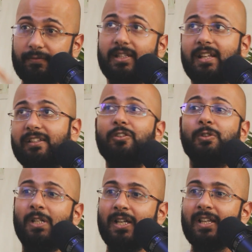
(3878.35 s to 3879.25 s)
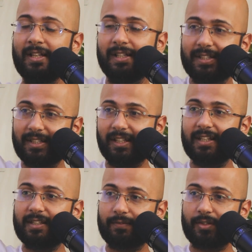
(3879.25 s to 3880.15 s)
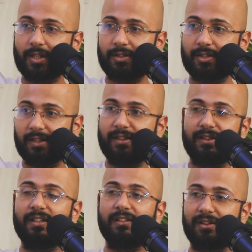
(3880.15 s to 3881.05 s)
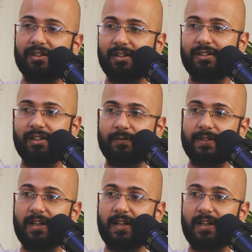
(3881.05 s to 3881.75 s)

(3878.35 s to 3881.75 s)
And after that, series of such incidents sort